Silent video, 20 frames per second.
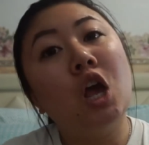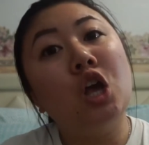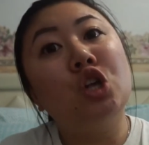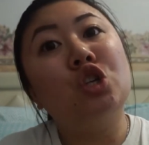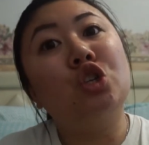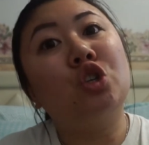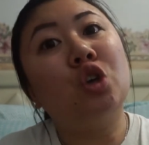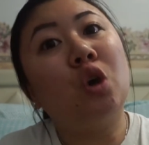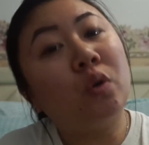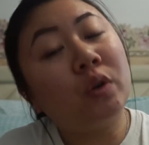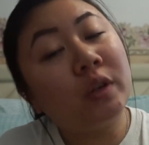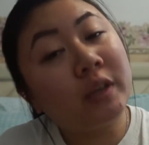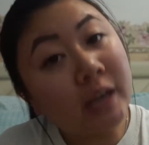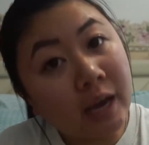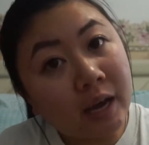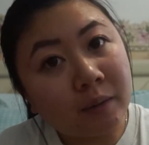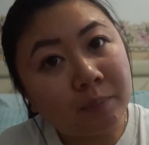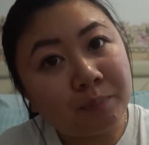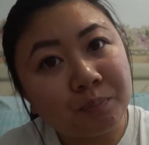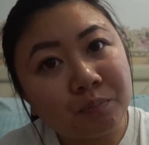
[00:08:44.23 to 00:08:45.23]
So
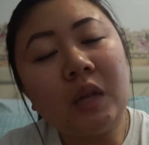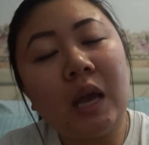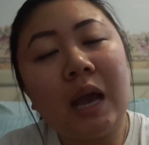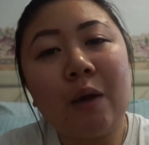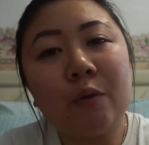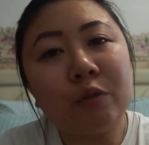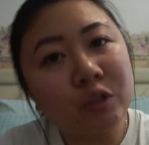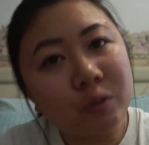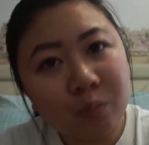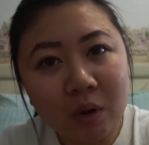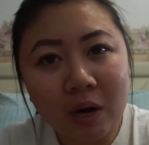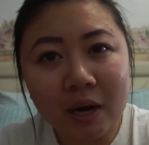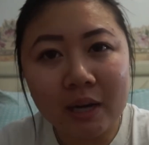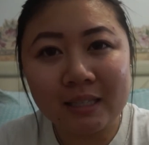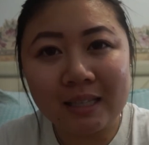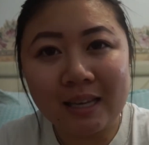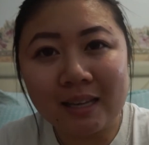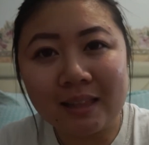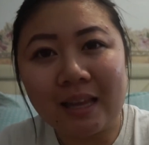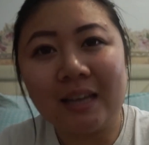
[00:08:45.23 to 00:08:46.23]
yeah, I was
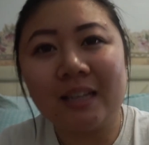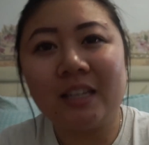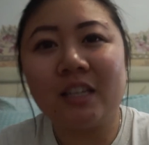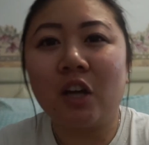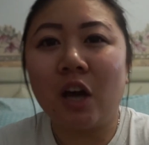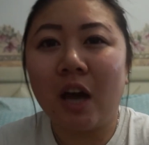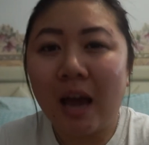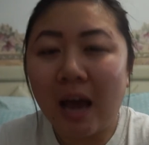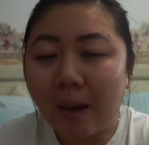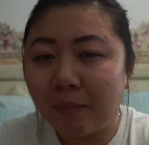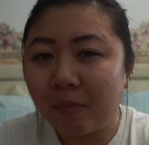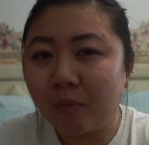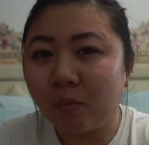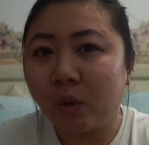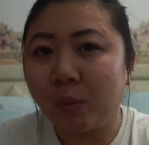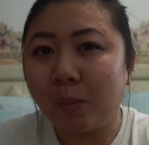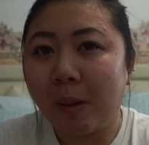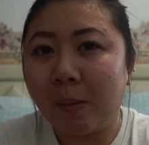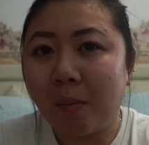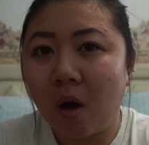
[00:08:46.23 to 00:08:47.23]
surprised that that did not happen
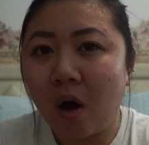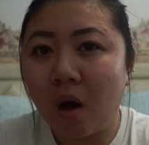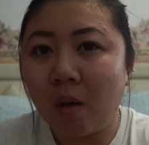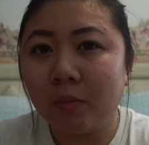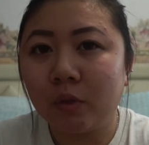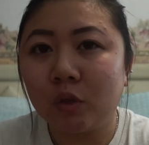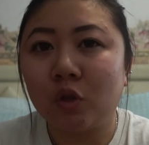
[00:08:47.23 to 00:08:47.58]
with my mom.